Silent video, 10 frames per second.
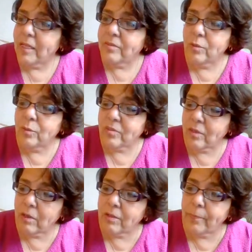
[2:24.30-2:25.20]
So it's
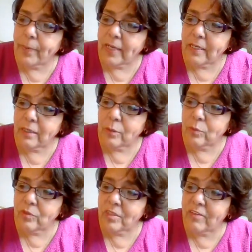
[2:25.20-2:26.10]
called the pine
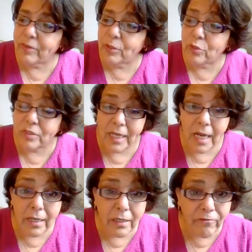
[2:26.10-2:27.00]
cones. If you
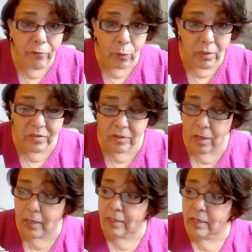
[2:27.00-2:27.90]
stand in a forest
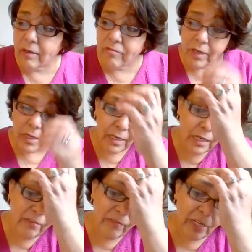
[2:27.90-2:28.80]
long enough,
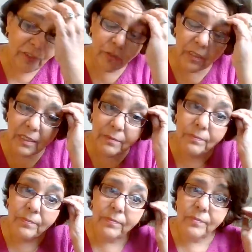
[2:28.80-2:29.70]
eventually
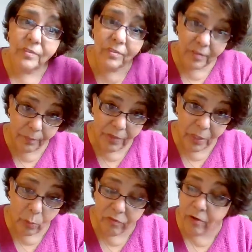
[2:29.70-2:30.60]

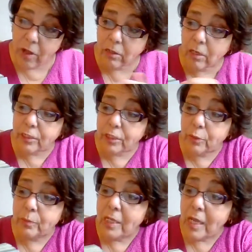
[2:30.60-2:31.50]
something will fall on
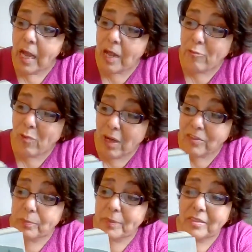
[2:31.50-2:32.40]
you. And Roz
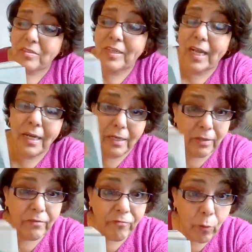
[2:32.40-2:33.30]
had been standing in
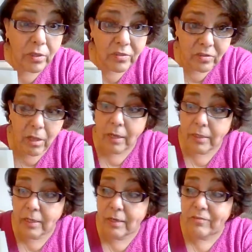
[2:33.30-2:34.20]
the forest long
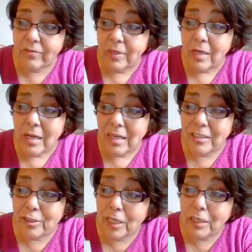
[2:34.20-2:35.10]
enough. A
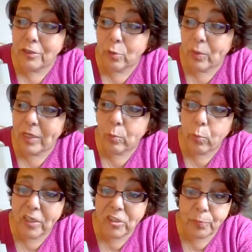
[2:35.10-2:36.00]
gentle wind
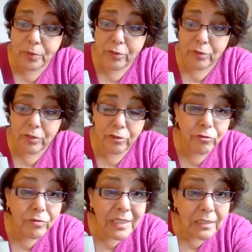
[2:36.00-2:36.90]
whispered through the
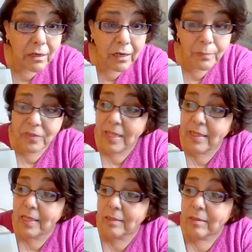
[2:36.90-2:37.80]
treetops, and
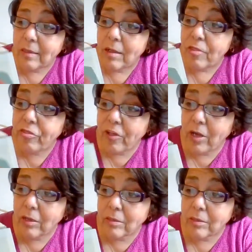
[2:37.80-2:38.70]
then
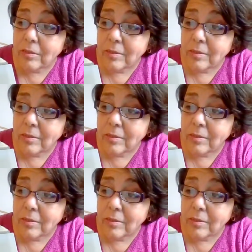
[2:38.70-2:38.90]
thunk!